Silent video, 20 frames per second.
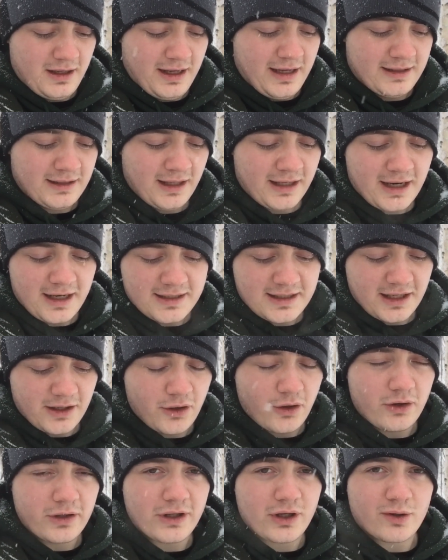And like I said
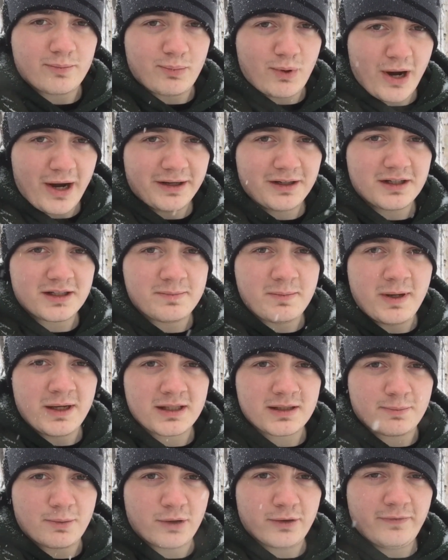earlier, practice
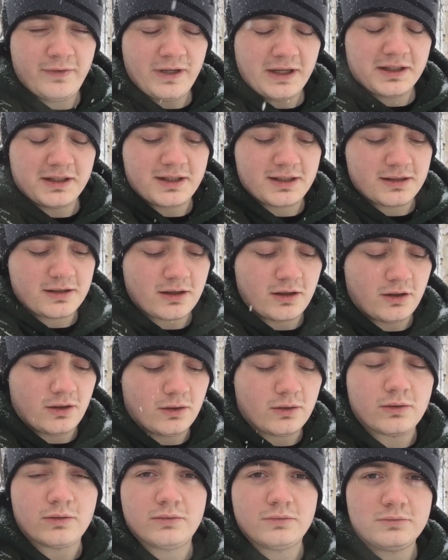makes perfect,
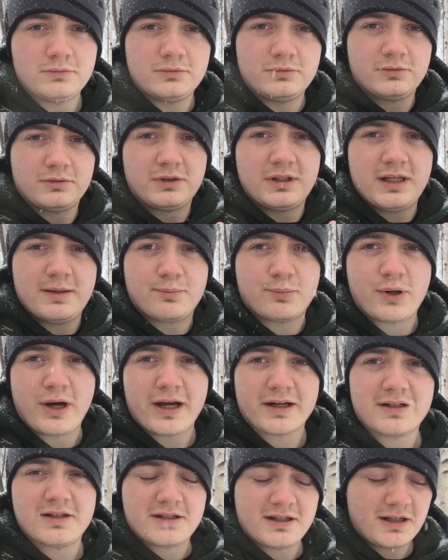so keep
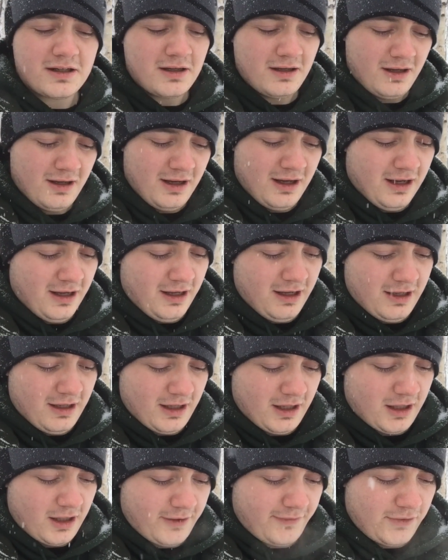practicing.
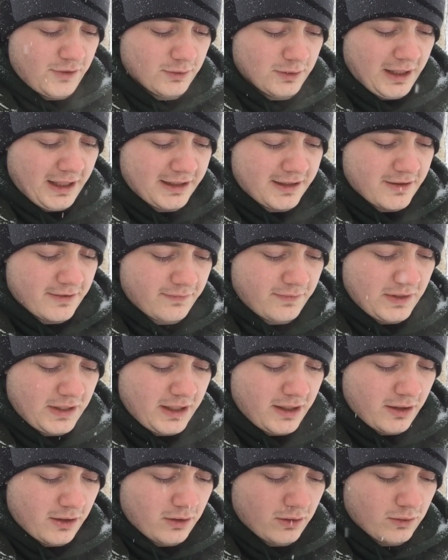If you liked the
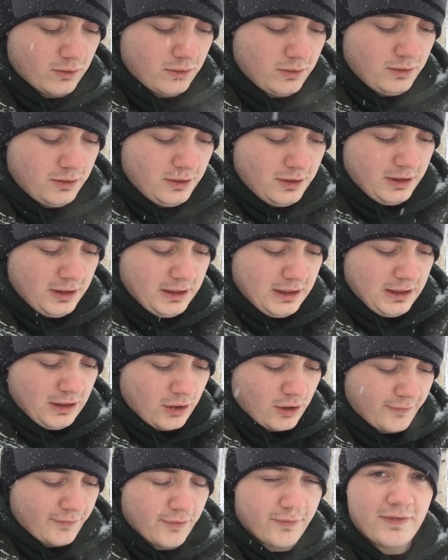video
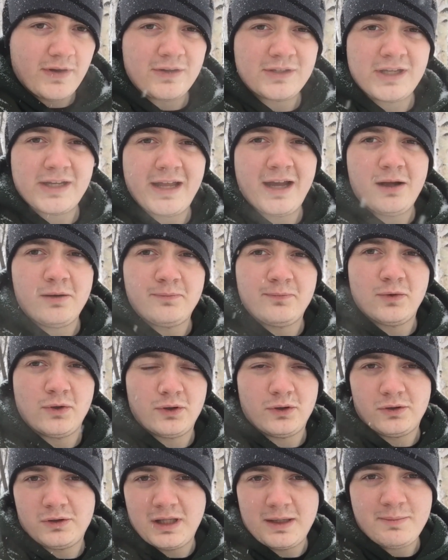or if you found it
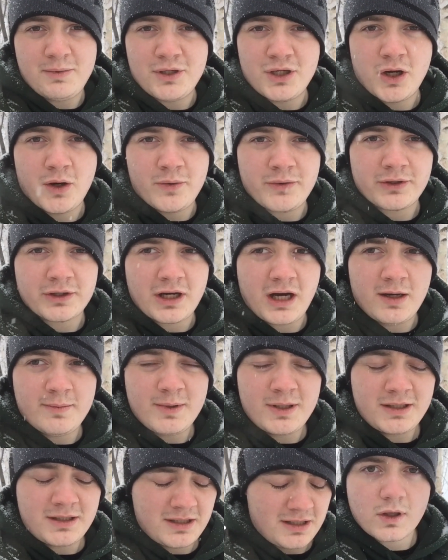helpful, let me know in the
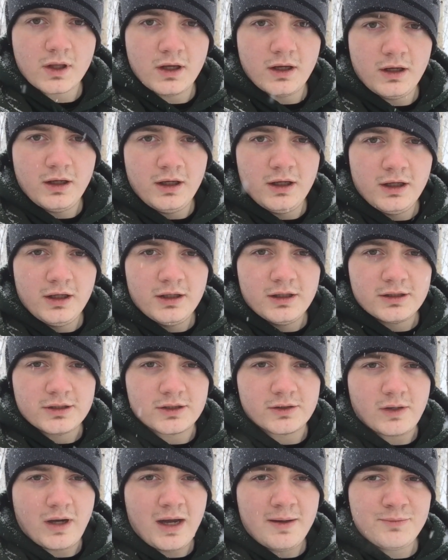comments.
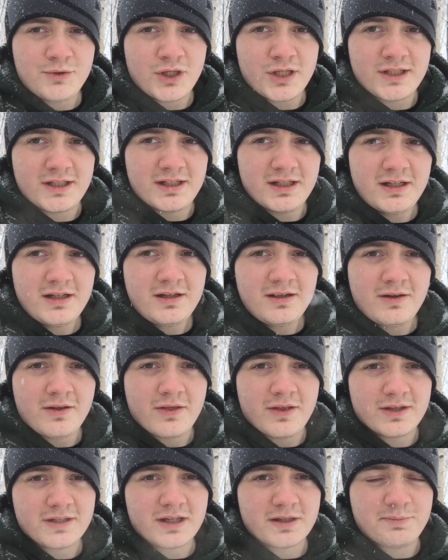So I'm JC,
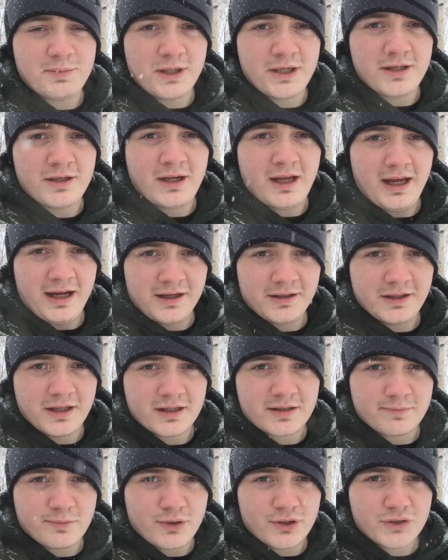this has been
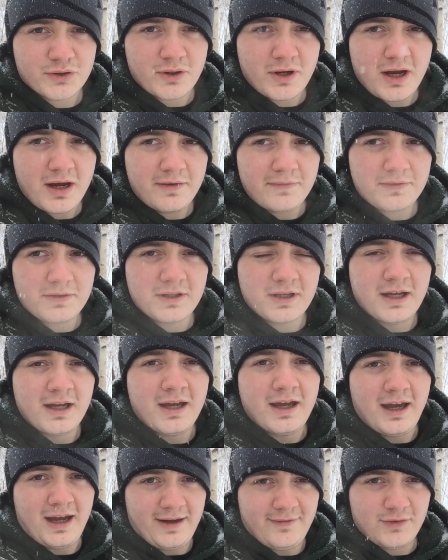Ignis Bushcraft.
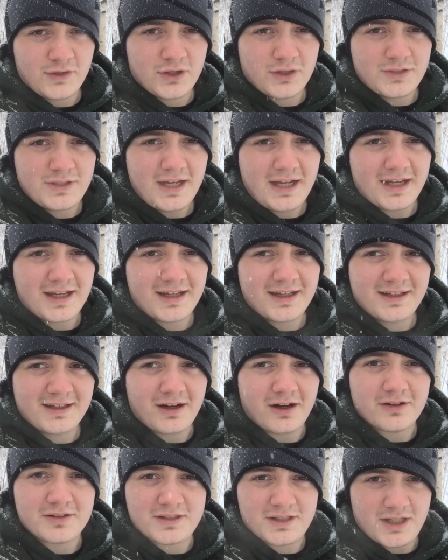Have a good day.
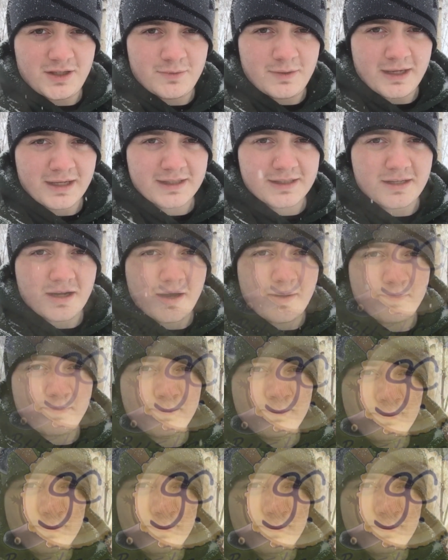I'll see you next time.